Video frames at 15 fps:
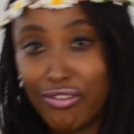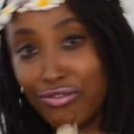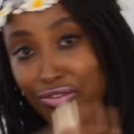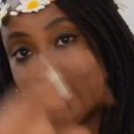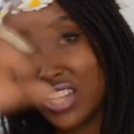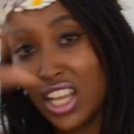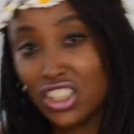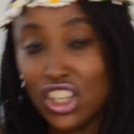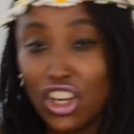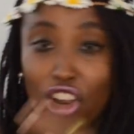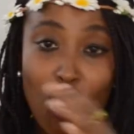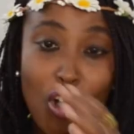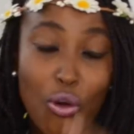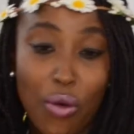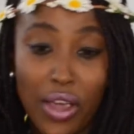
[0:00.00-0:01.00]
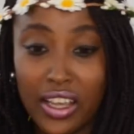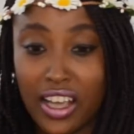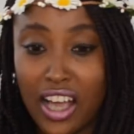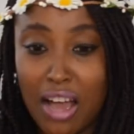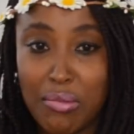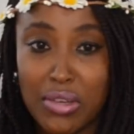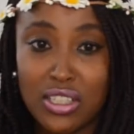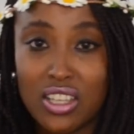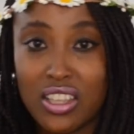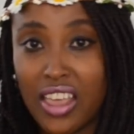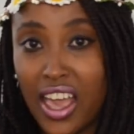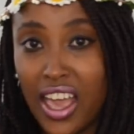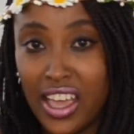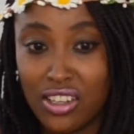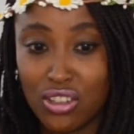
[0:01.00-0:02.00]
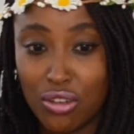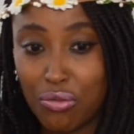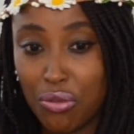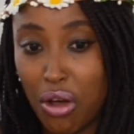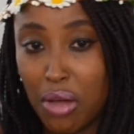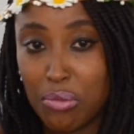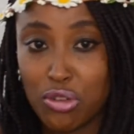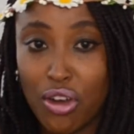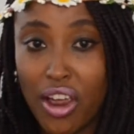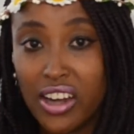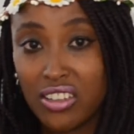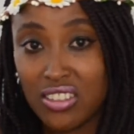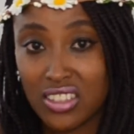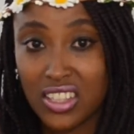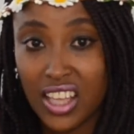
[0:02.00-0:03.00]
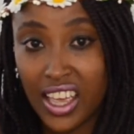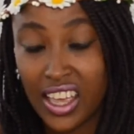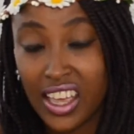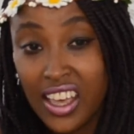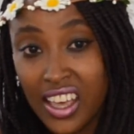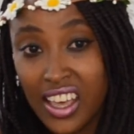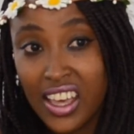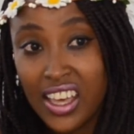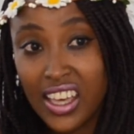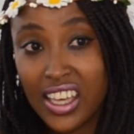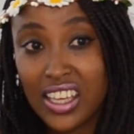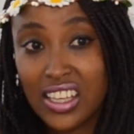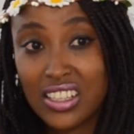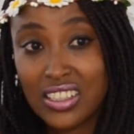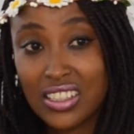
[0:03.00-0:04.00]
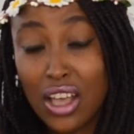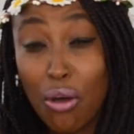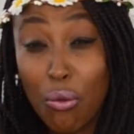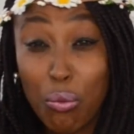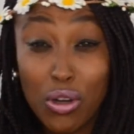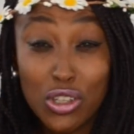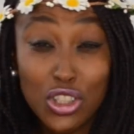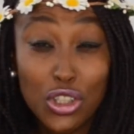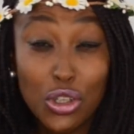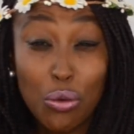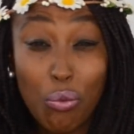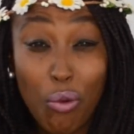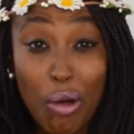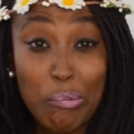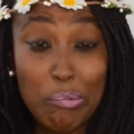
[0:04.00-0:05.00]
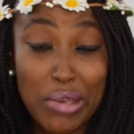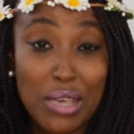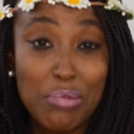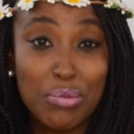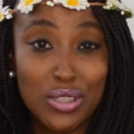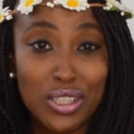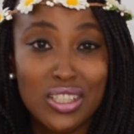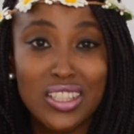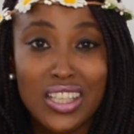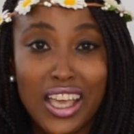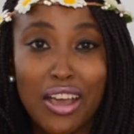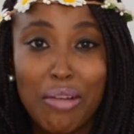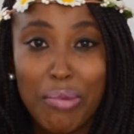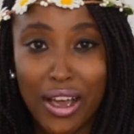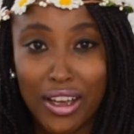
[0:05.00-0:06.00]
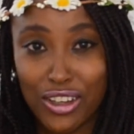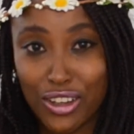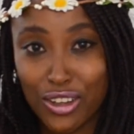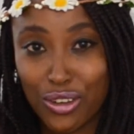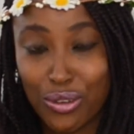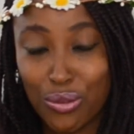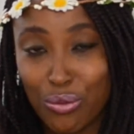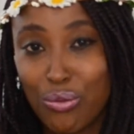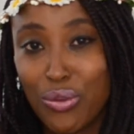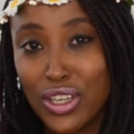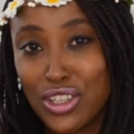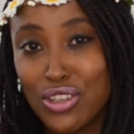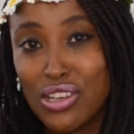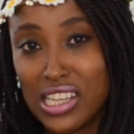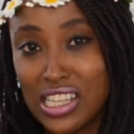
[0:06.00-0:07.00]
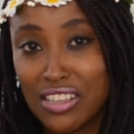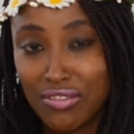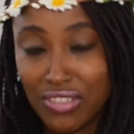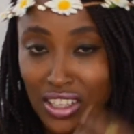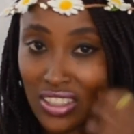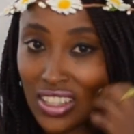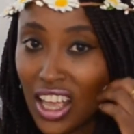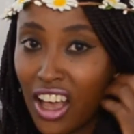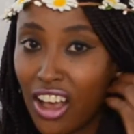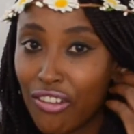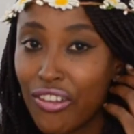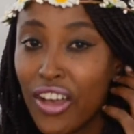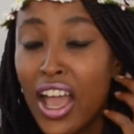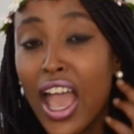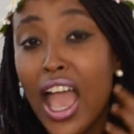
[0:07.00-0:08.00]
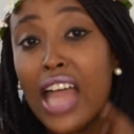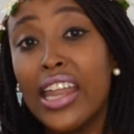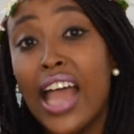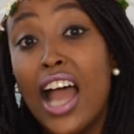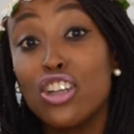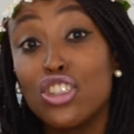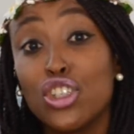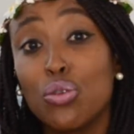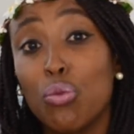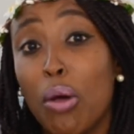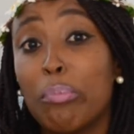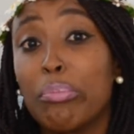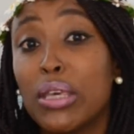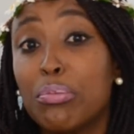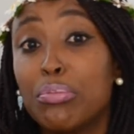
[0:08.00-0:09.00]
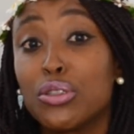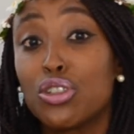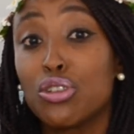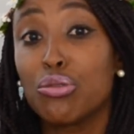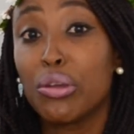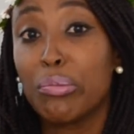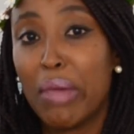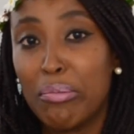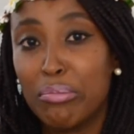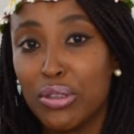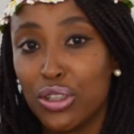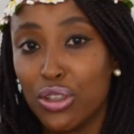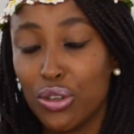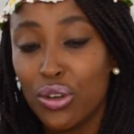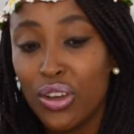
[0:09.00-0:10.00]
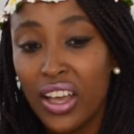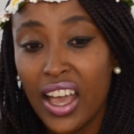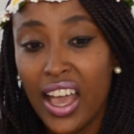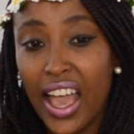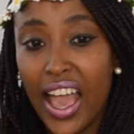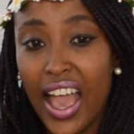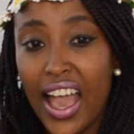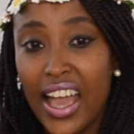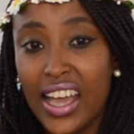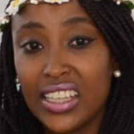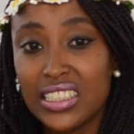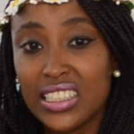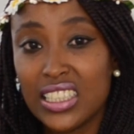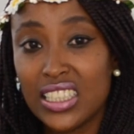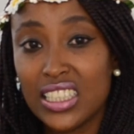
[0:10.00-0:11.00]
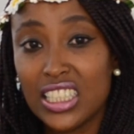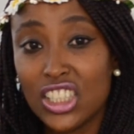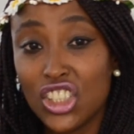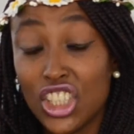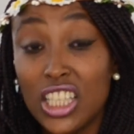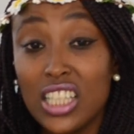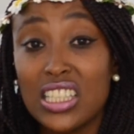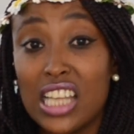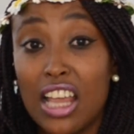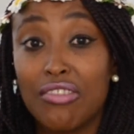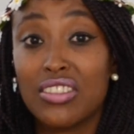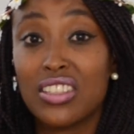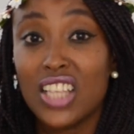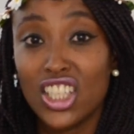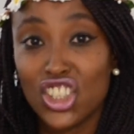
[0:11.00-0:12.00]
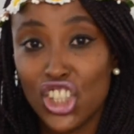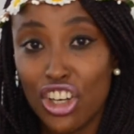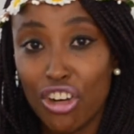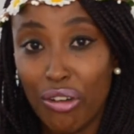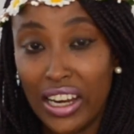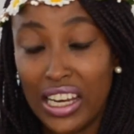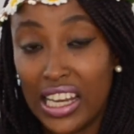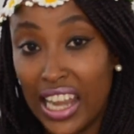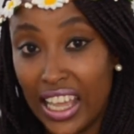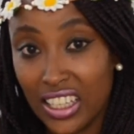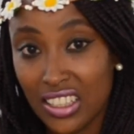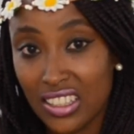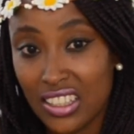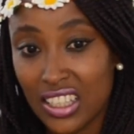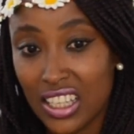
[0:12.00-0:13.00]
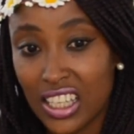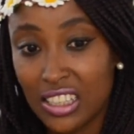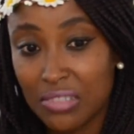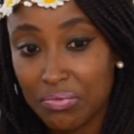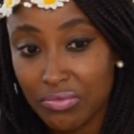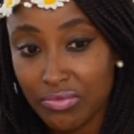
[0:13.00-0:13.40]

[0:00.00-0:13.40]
such a long way in coming to the end of what I'm trying to say, is what do you want people to say about you when you leave this earth, and how do you want people to remember you? And she's left such a great legacy.